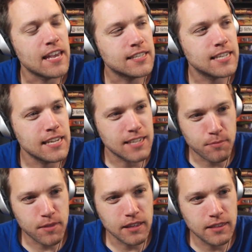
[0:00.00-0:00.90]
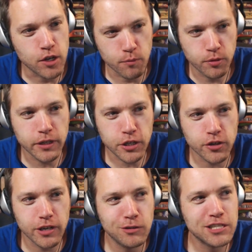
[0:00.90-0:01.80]
they say something that you're pretty
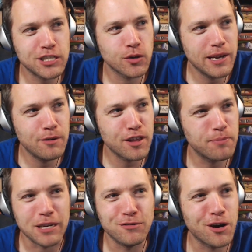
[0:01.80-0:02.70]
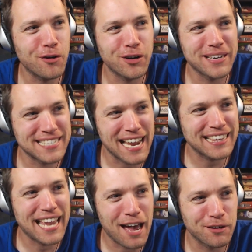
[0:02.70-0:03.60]
sure you disagree with, but you don't know
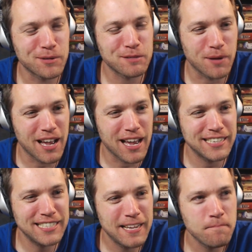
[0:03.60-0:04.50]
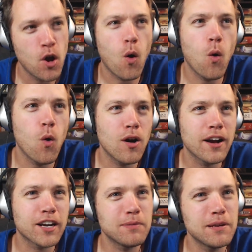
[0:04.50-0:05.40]
exactly how to respond.
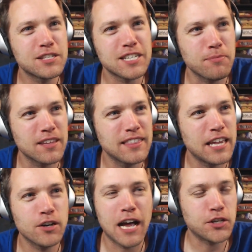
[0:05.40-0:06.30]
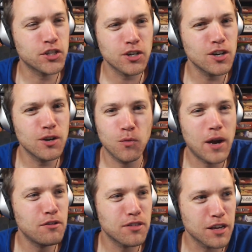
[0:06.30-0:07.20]
Or it could be it's something that you're not sure
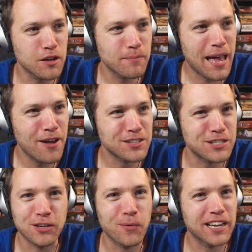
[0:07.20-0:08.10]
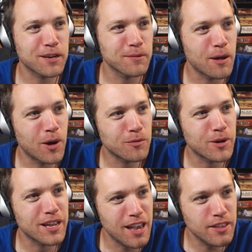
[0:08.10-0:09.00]
what you think about, so you don't want to commit one
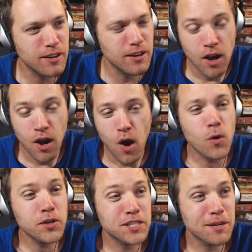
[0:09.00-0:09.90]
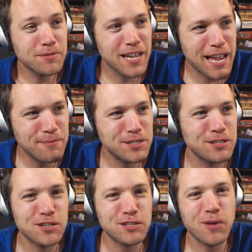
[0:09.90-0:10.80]
way or the other. Or
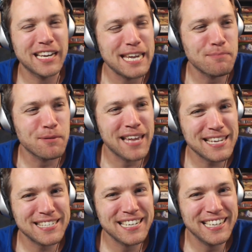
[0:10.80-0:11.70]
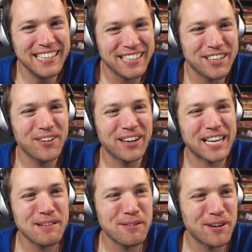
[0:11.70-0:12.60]
sometimes you just want to keep them guessing. You don't want
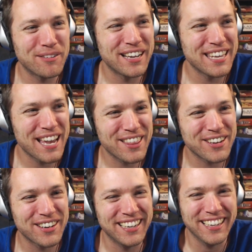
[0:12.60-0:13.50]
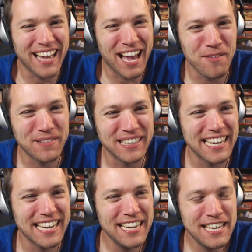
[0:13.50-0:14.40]
to commit one way or the other
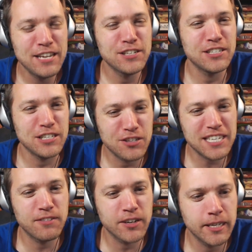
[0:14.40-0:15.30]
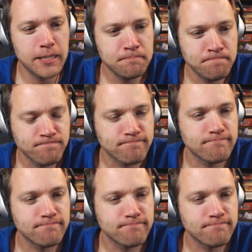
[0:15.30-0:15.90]
openly. So you just give a good,